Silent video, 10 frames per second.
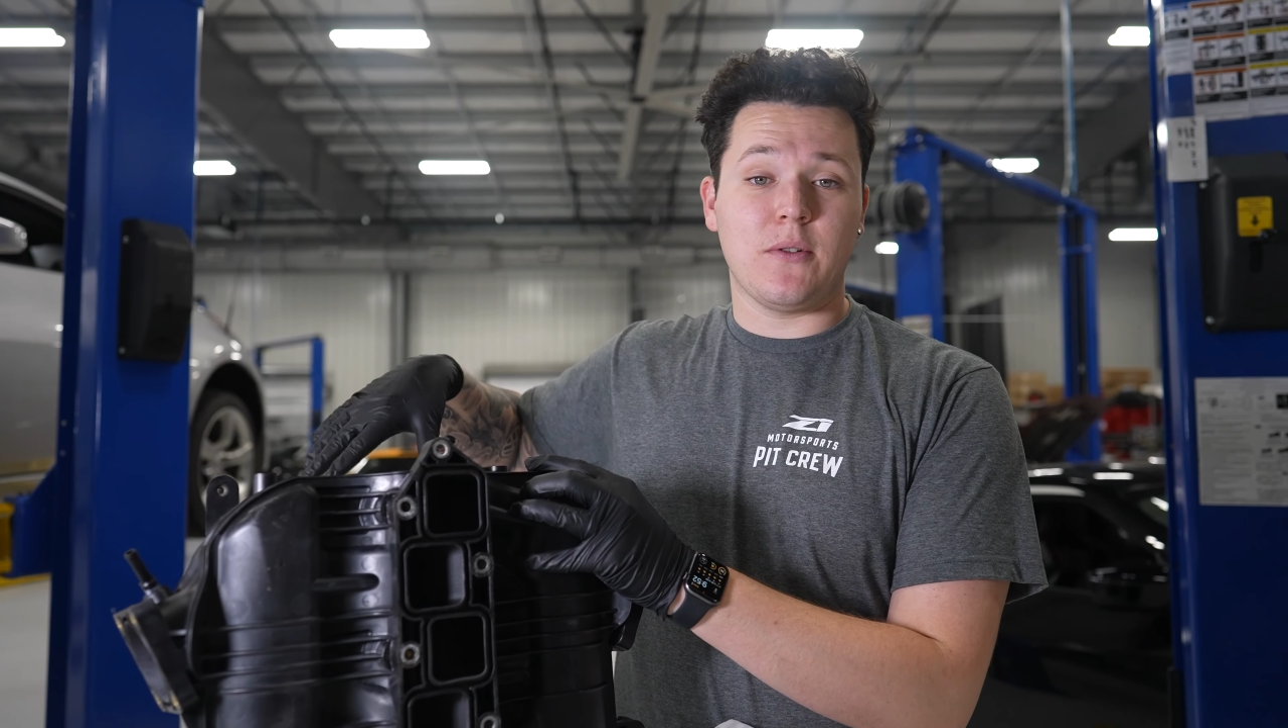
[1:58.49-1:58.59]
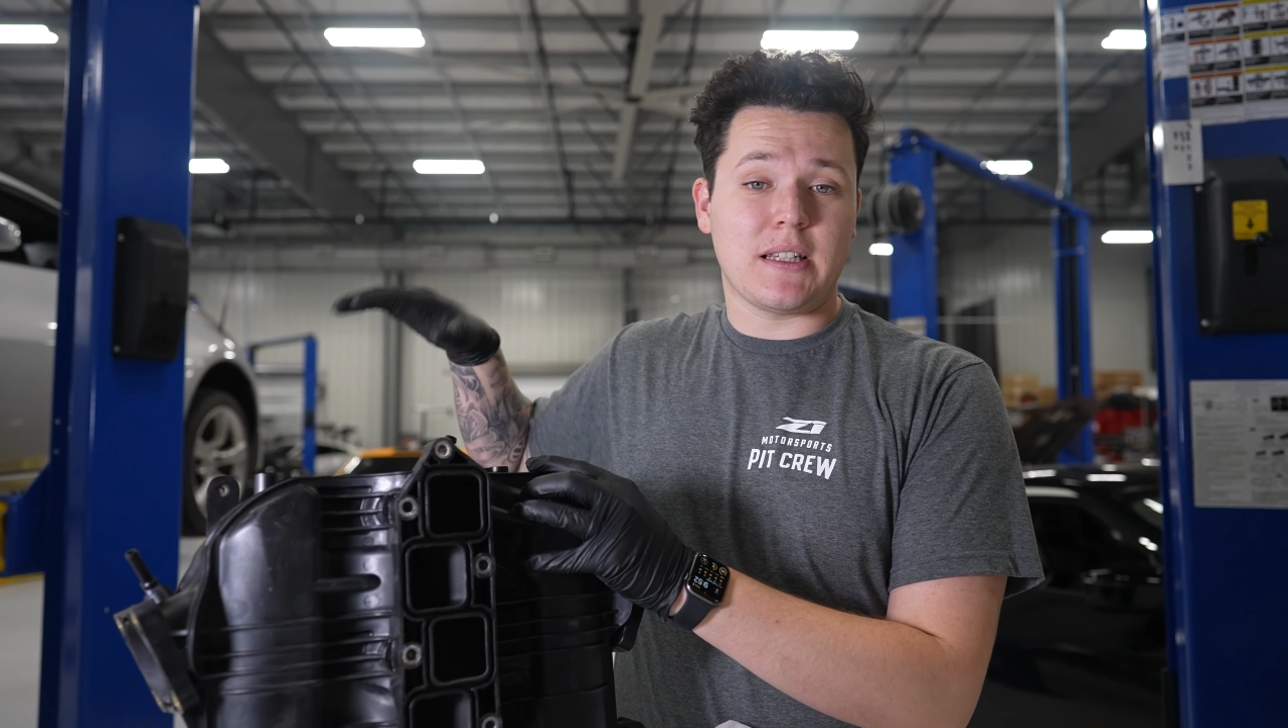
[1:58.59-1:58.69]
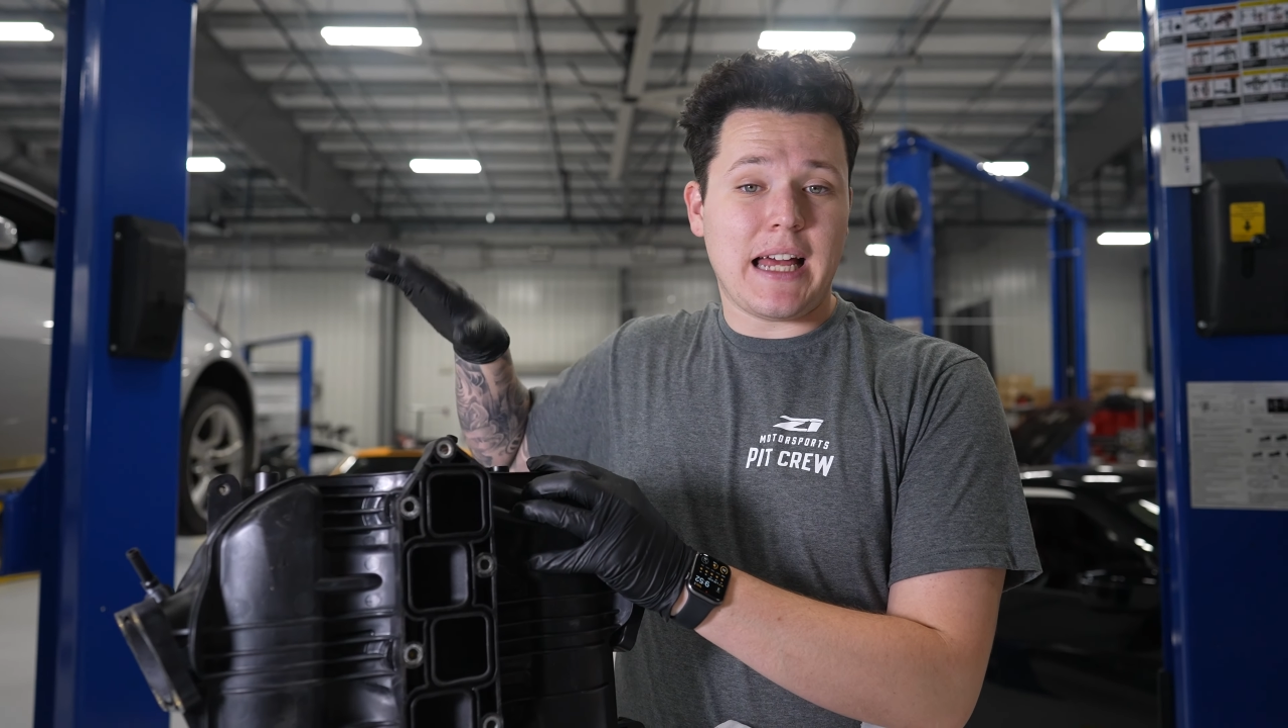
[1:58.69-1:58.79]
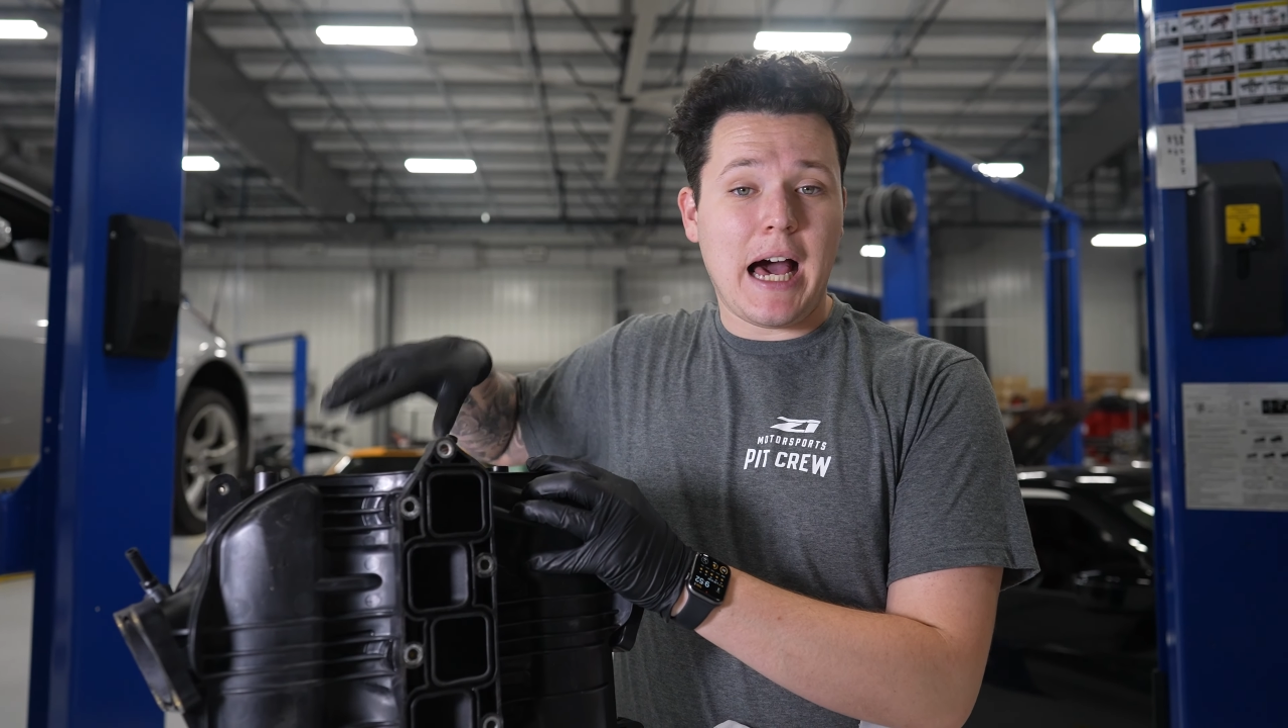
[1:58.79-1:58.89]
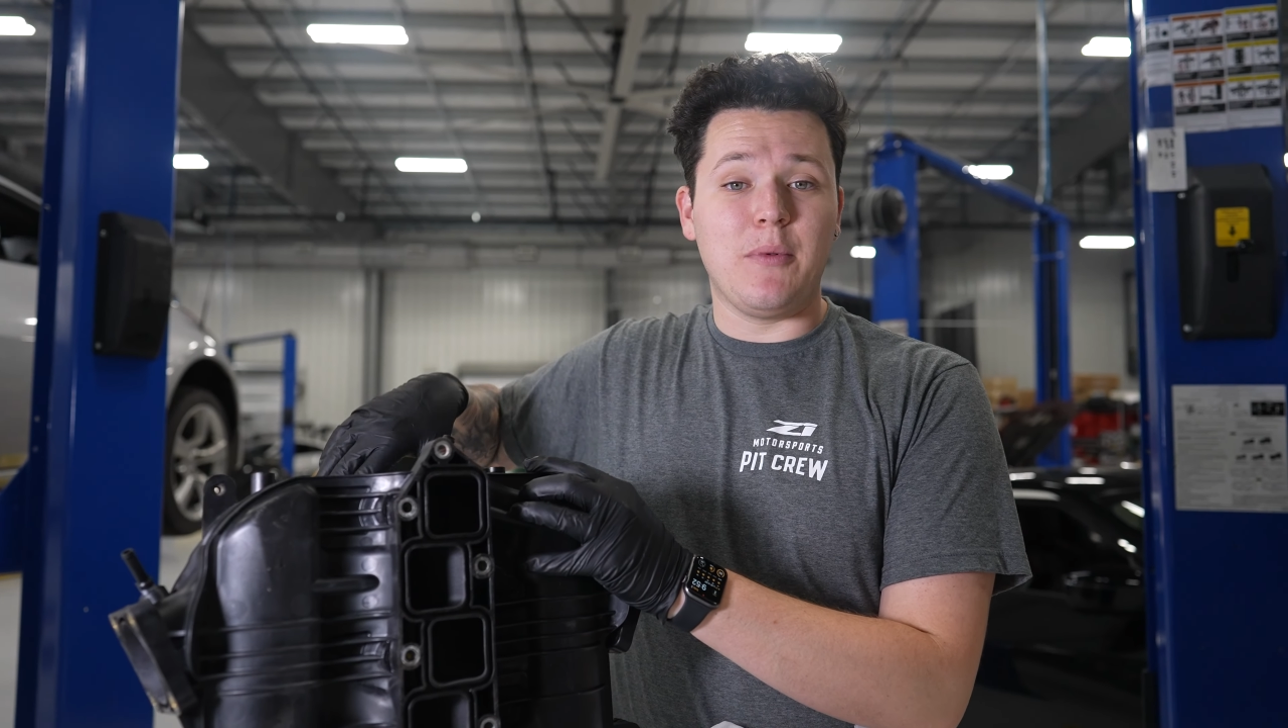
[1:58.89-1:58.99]
what's
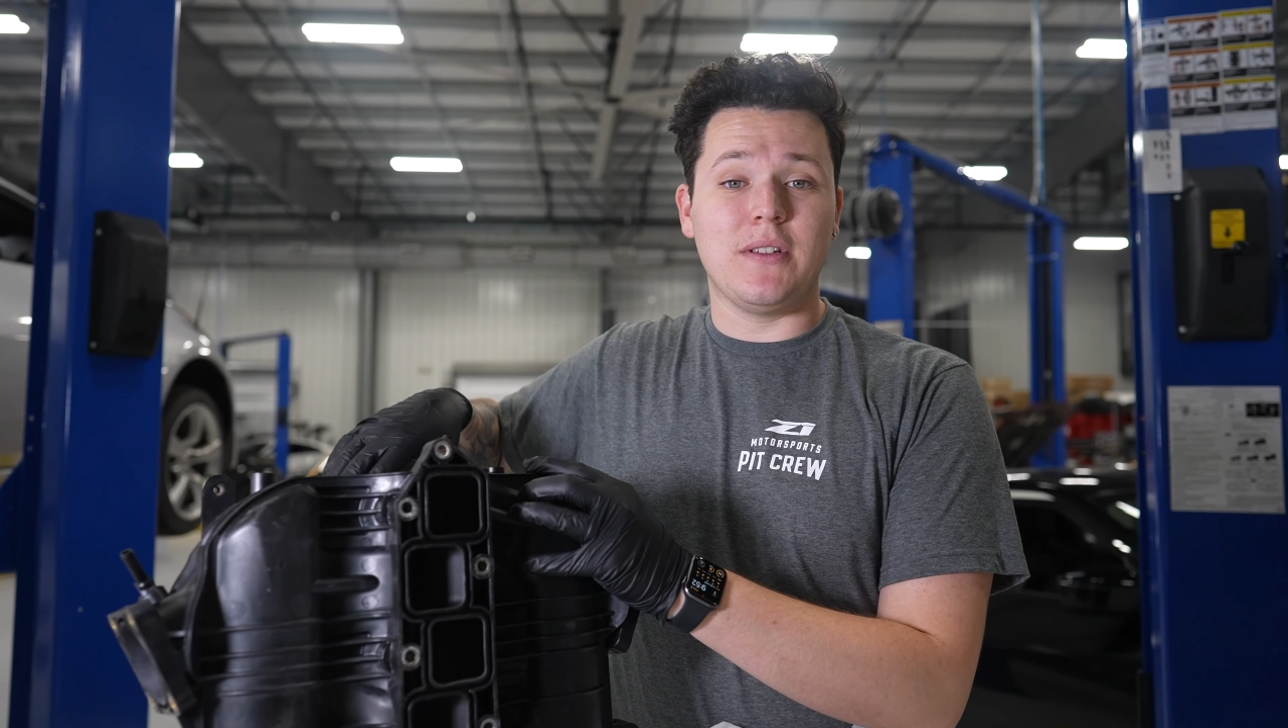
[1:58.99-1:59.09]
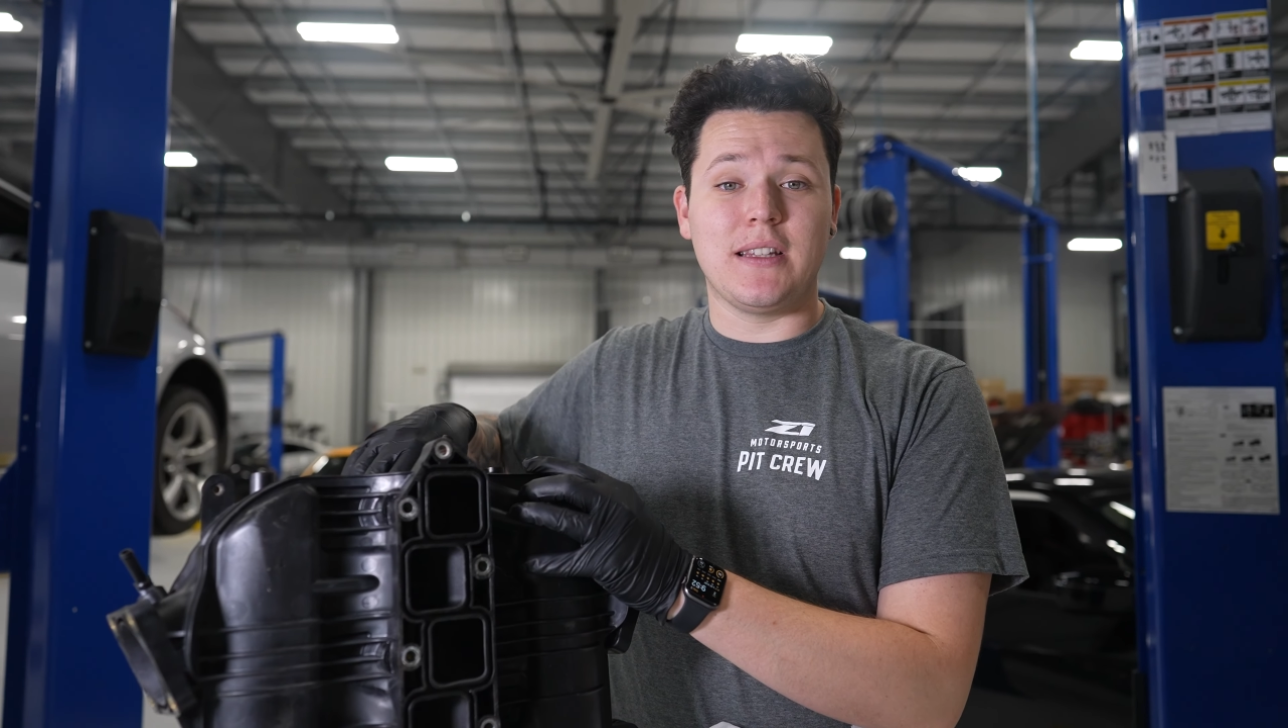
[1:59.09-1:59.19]
going to happen